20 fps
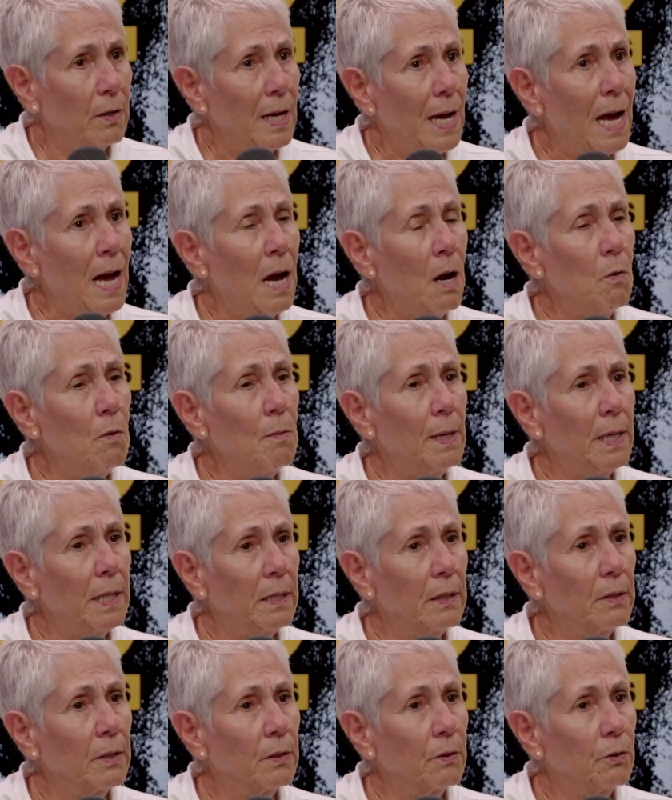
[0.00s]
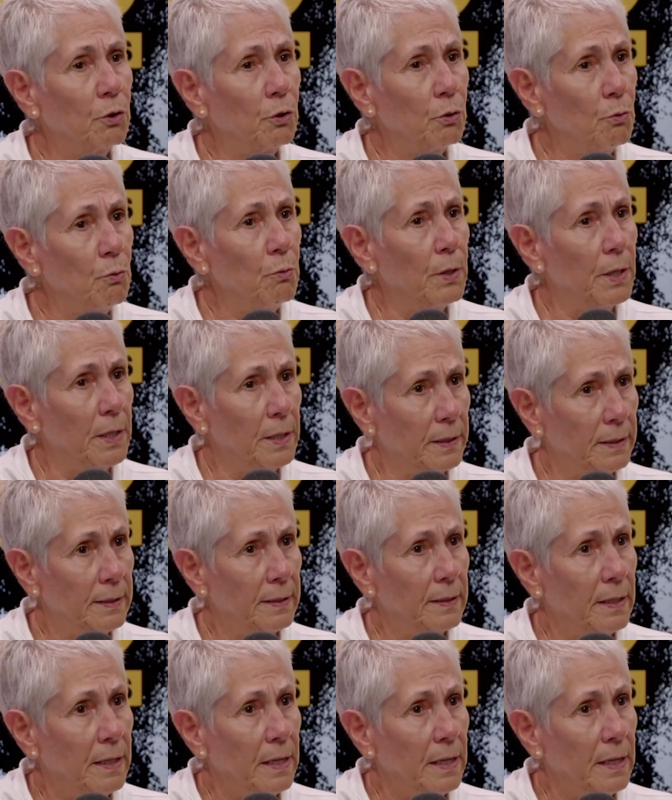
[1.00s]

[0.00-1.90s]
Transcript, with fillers: How am I going to do this?